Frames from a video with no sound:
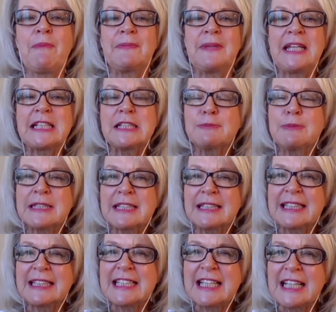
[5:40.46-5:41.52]

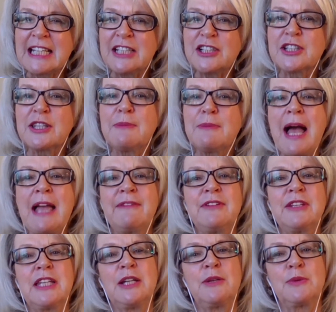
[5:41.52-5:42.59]
Explicitly teach the behaviour
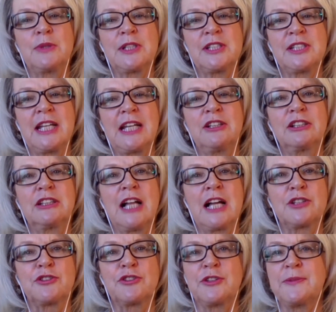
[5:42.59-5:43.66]
that you want to see in your
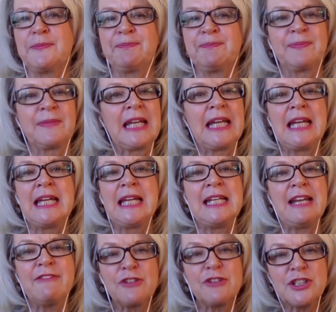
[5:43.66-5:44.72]
classroom.
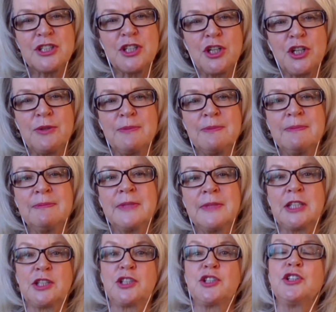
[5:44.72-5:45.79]
Never assume
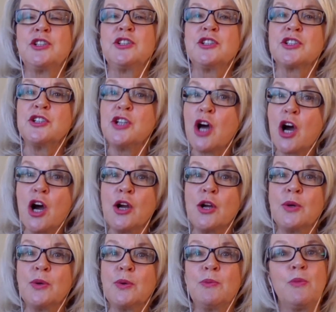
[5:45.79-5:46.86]
that students
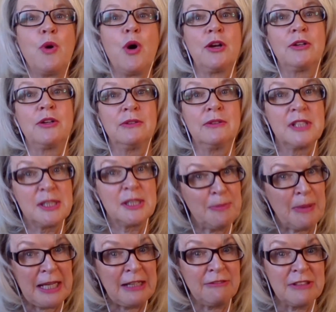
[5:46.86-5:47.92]
know what
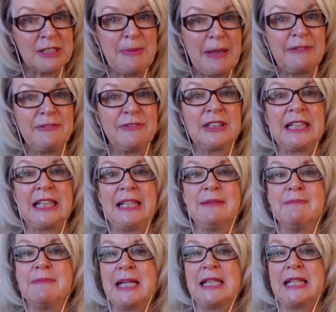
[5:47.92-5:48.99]
speaking respectfully
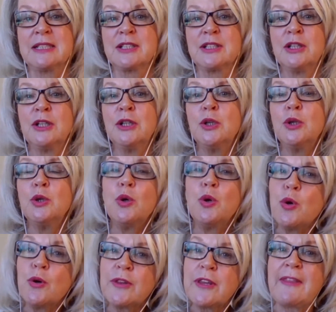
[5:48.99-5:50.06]
means,
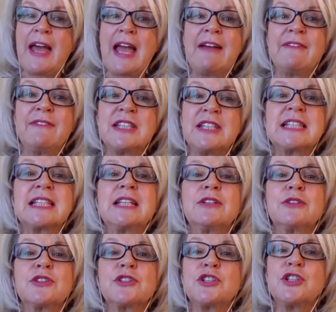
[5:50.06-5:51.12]
or that they have the
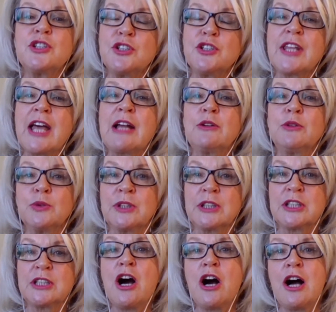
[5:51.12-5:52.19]
skills to do that all the
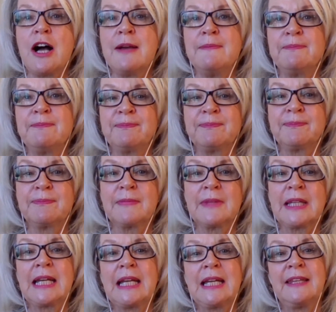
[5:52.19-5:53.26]
time.
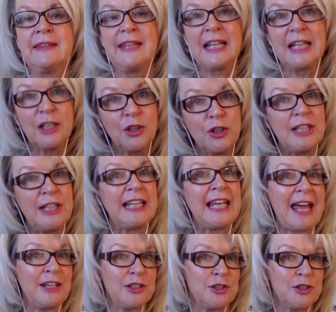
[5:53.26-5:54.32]
They're learning
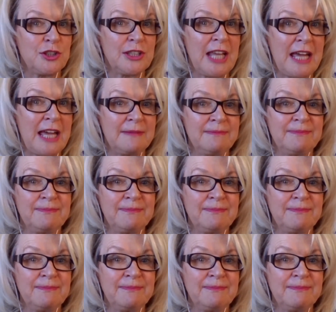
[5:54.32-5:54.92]
how to do that.